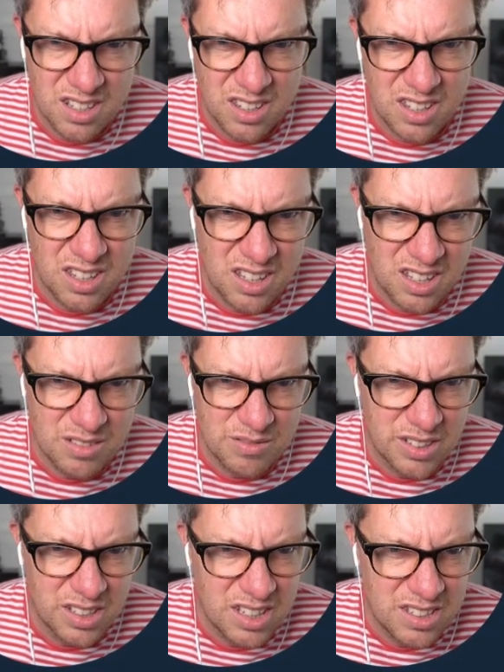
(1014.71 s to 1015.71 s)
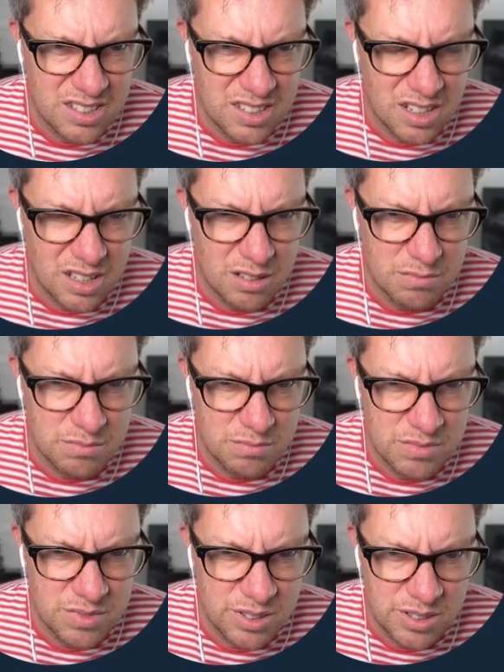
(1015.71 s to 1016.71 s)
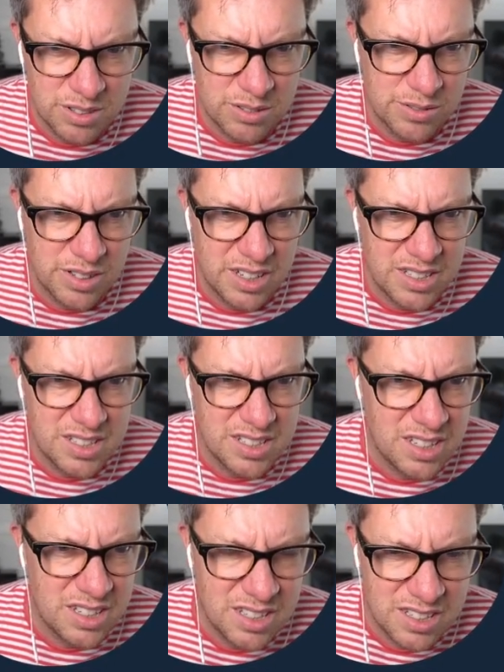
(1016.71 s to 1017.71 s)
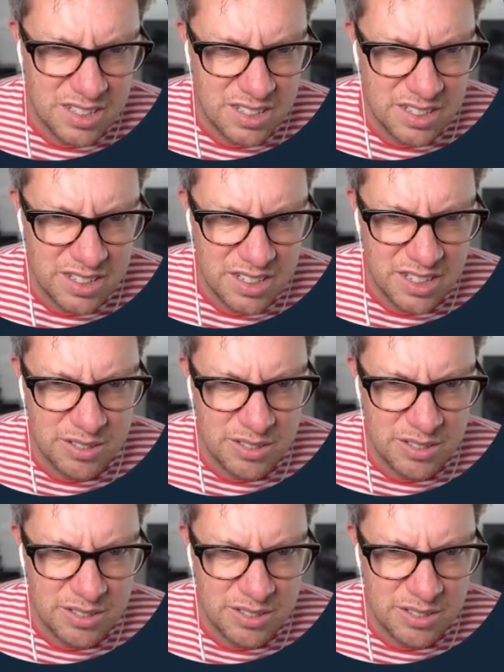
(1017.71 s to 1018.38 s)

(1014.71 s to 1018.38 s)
Can we get some? Or enter? No.